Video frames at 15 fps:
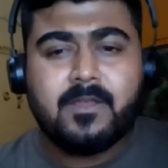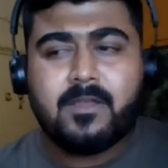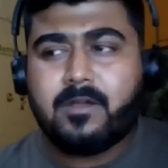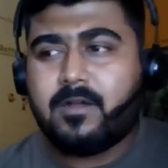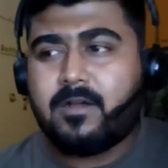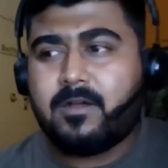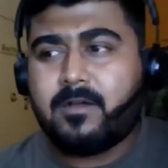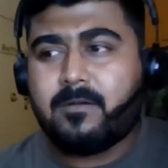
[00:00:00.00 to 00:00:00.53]

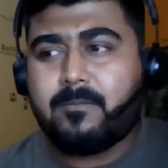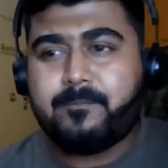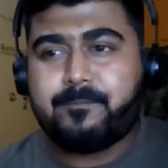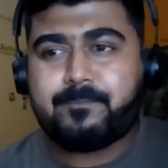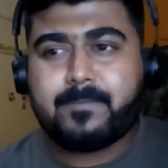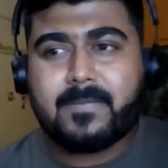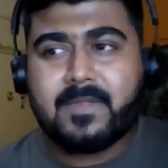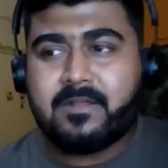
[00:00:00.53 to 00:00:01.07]
uh,
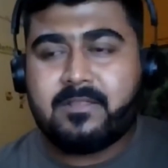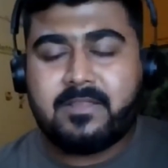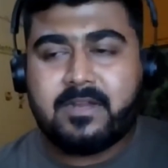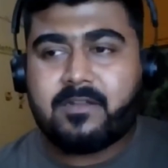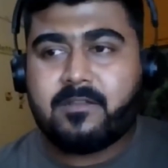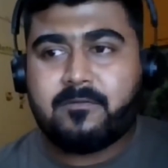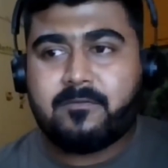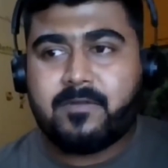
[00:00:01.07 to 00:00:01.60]
and
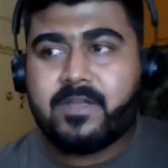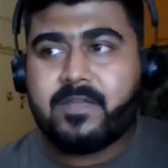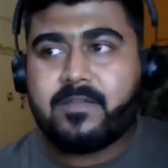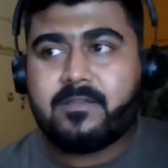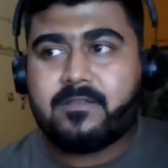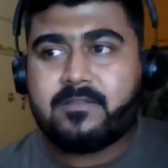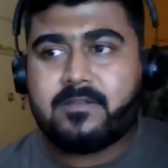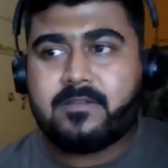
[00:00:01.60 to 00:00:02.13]
that is
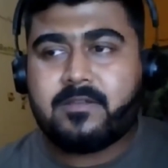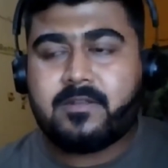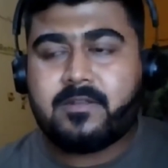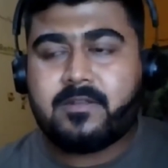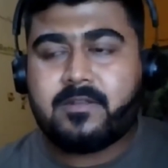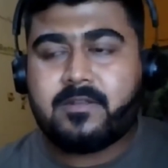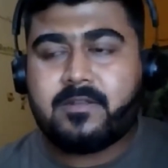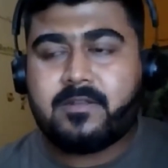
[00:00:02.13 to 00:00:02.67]
why there
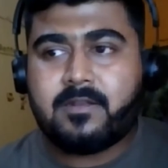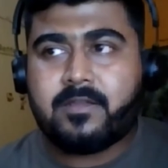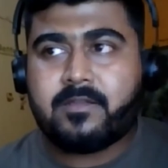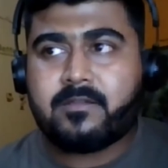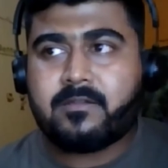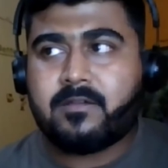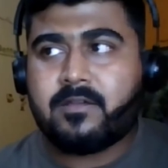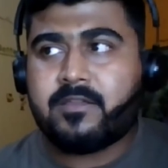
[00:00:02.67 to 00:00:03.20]
are
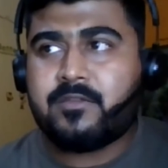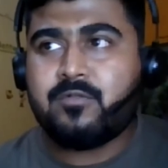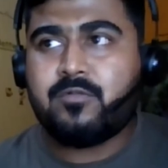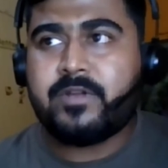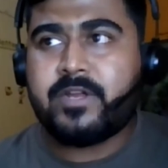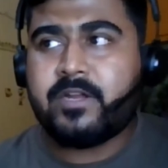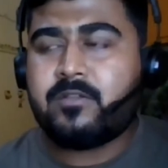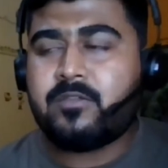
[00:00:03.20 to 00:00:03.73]
like uh, you
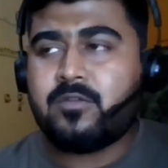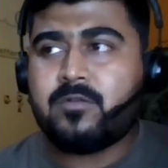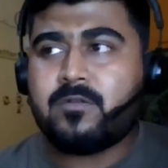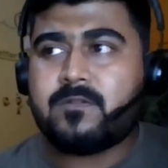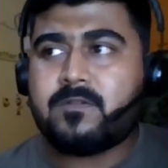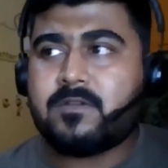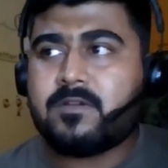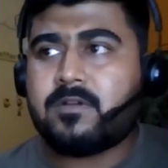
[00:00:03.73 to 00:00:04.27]
get those